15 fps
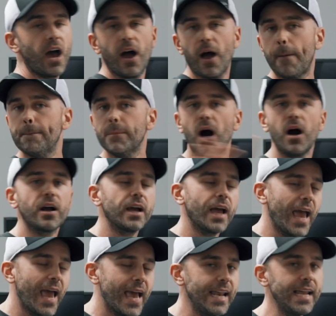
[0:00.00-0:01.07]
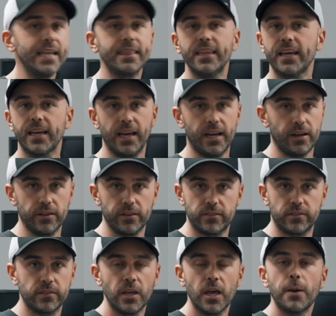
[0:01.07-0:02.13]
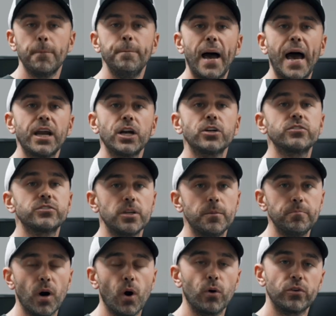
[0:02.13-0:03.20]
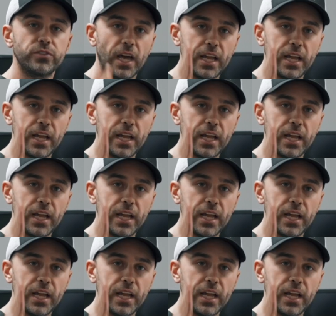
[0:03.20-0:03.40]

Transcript: among anything else, matters the most.